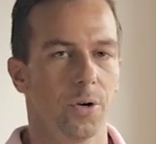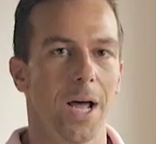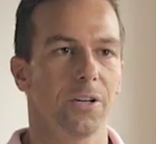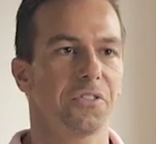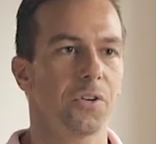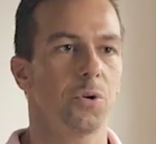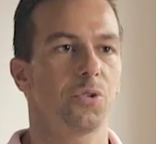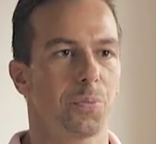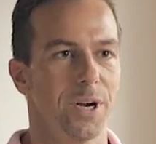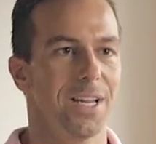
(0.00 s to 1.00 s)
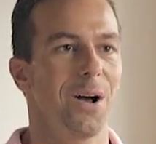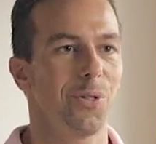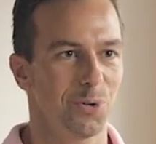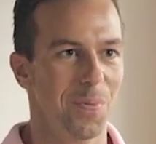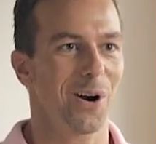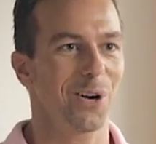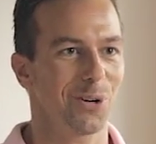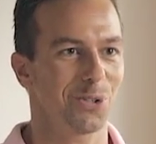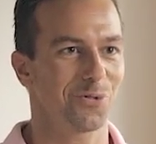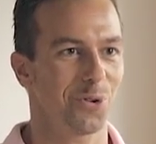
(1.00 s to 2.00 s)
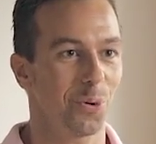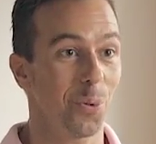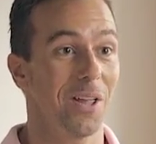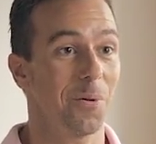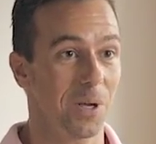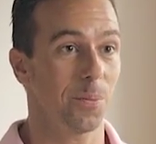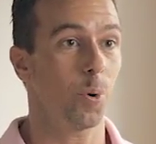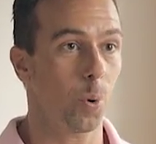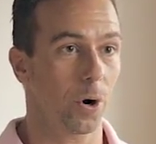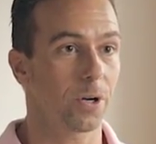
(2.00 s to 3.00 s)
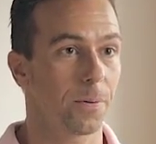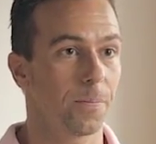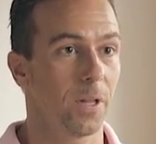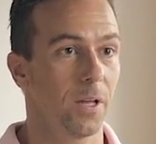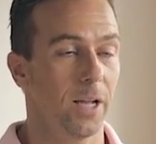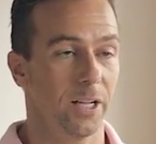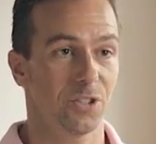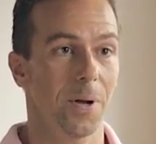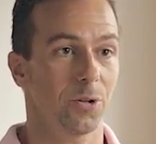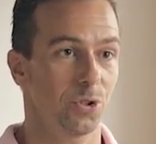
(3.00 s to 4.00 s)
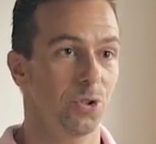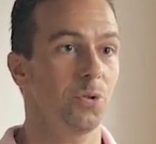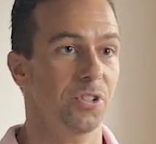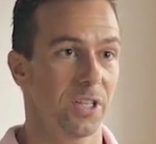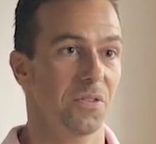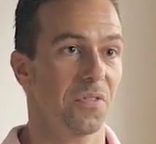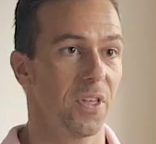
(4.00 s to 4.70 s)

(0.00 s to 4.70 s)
So how does Fuze break down those barriers for the way that people work? It's about two sets of